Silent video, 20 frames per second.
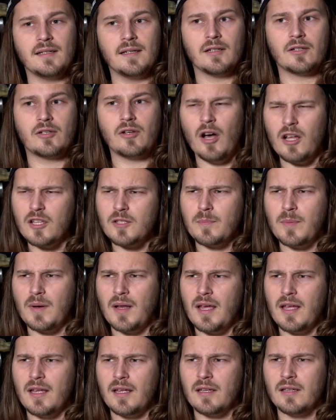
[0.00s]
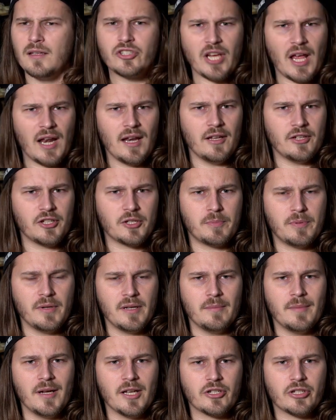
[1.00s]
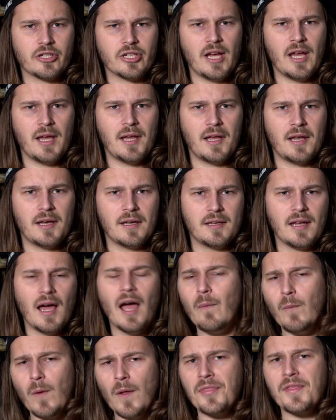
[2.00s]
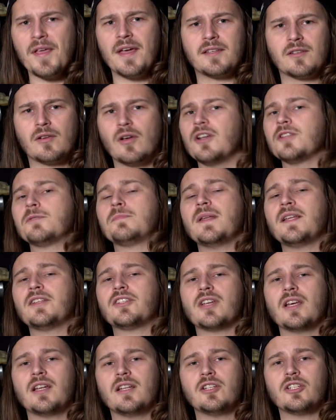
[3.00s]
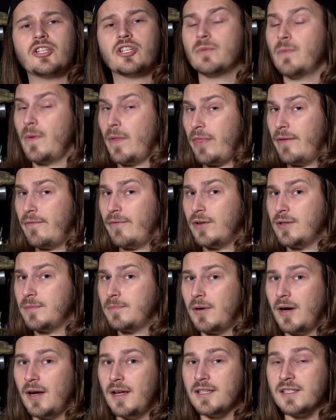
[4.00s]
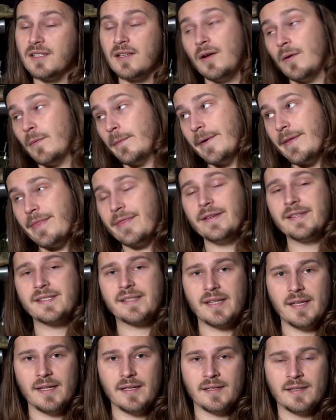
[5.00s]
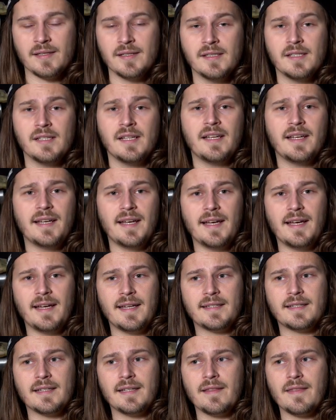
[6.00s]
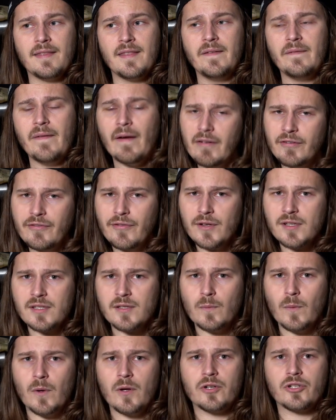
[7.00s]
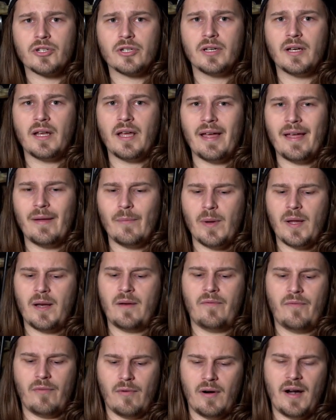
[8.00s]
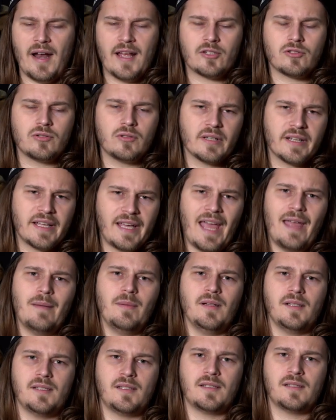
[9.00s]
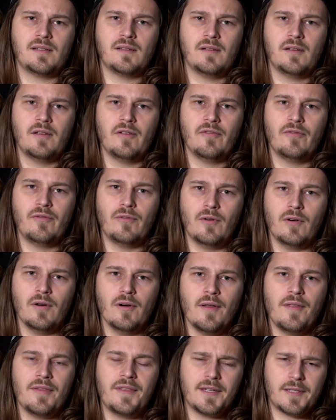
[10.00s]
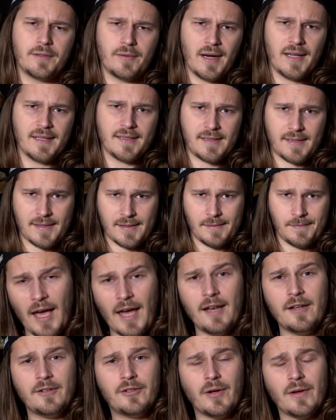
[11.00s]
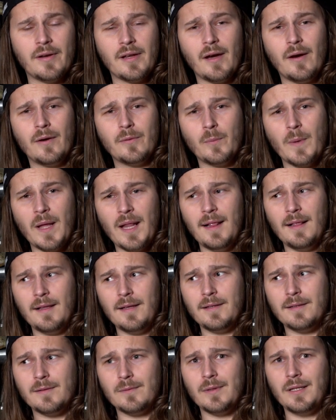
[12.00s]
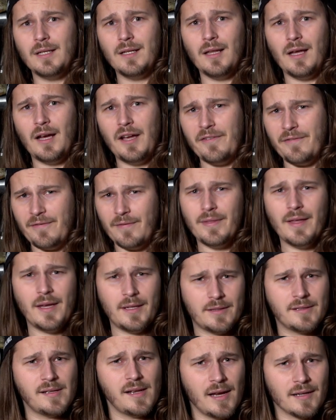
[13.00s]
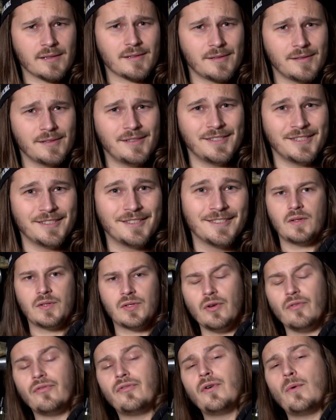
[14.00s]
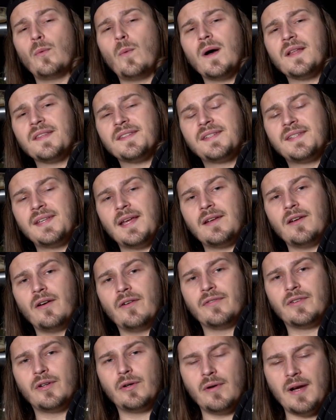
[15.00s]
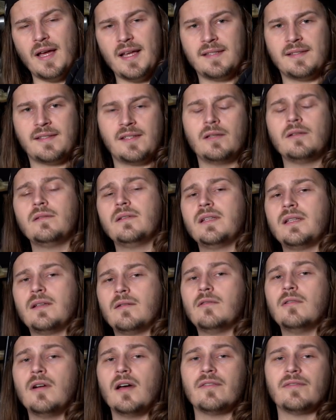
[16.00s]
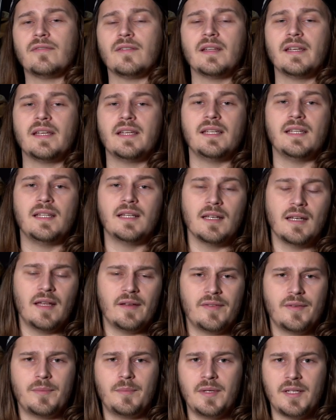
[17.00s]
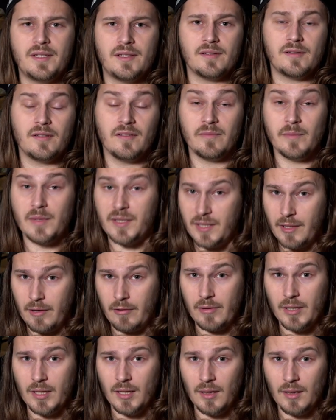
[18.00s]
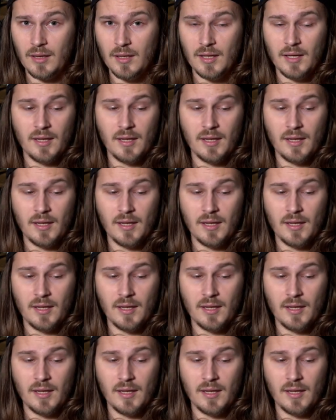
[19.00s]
a cosplay challenge pretty much, and I won that cosplay challenge with the first prize with this kit. And in the very first version I went for actual cables for the dreads. And it turned out, well, in real life that sucks. So for one set of dreads you need roughly 11 meters of material.